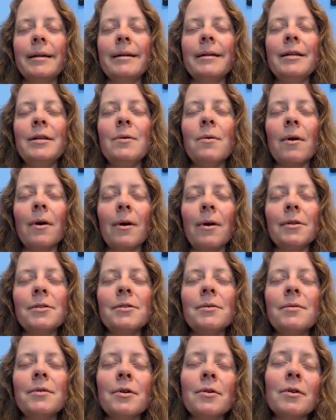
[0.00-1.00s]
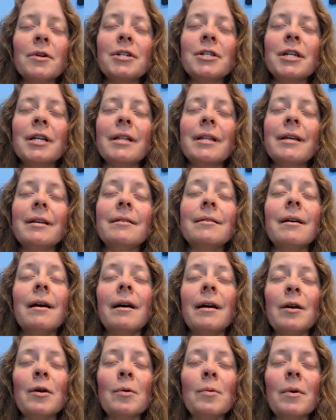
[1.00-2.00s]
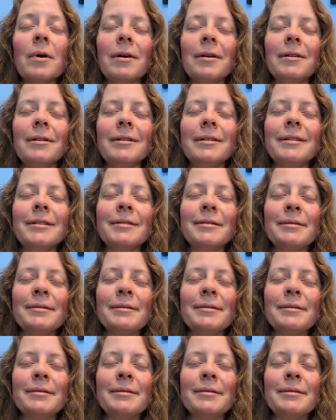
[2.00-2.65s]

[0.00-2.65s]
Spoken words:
you are also nourishing the entire world.